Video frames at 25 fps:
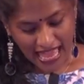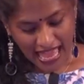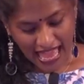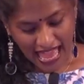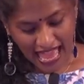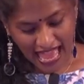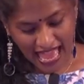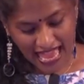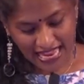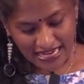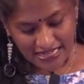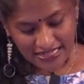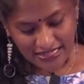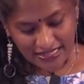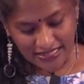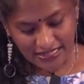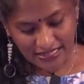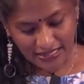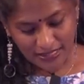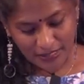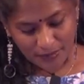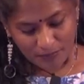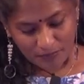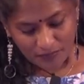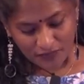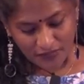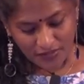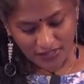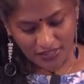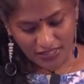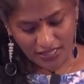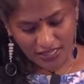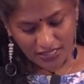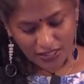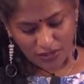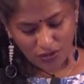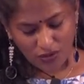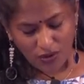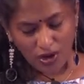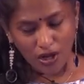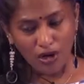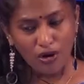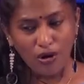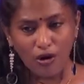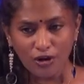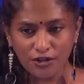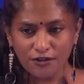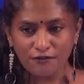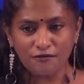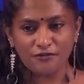And, um, you know, a
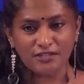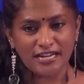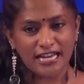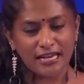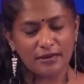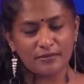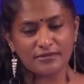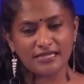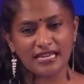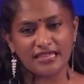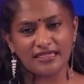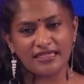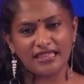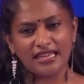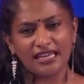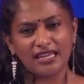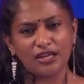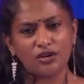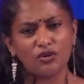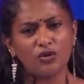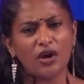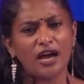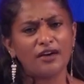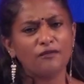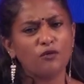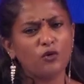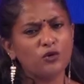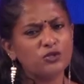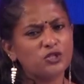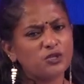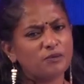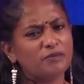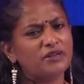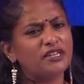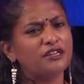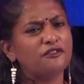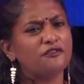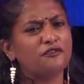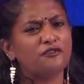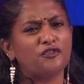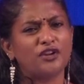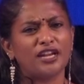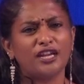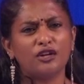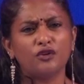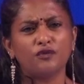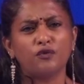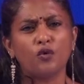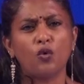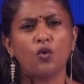lot of times I think, you know, I've also been
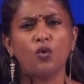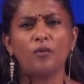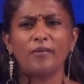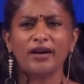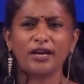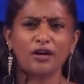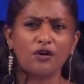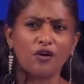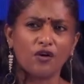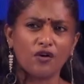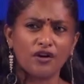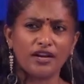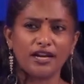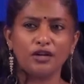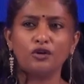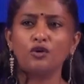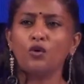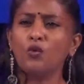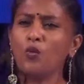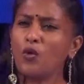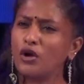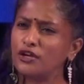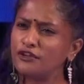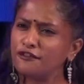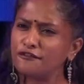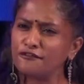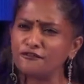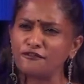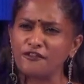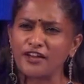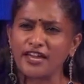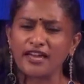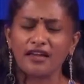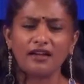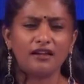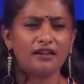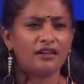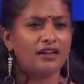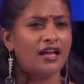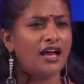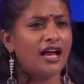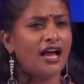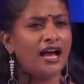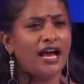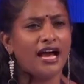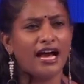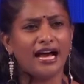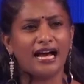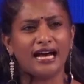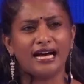afraid of, oh my God, I don't want to fail.
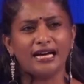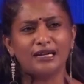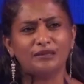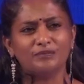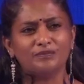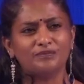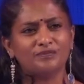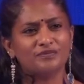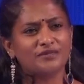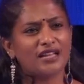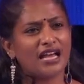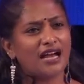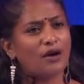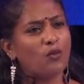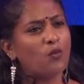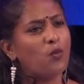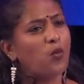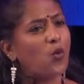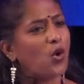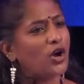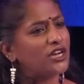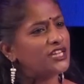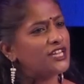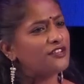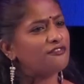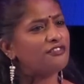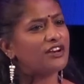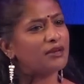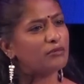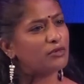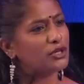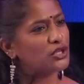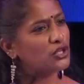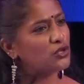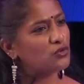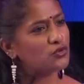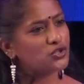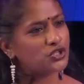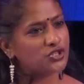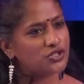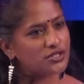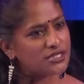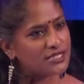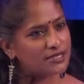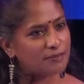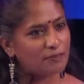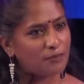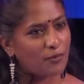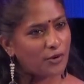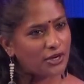Um, what if I'm a huge
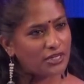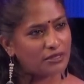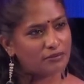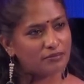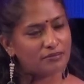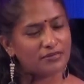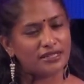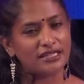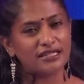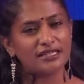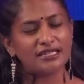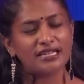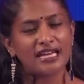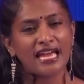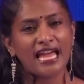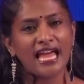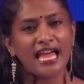disappointment?